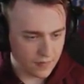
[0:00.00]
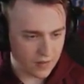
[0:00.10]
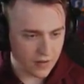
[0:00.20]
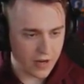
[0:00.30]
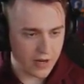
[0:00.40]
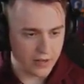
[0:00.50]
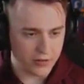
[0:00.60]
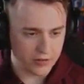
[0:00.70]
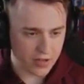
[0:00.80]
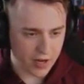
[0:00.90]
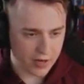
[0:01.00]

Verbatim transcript: The nay-nay juice, got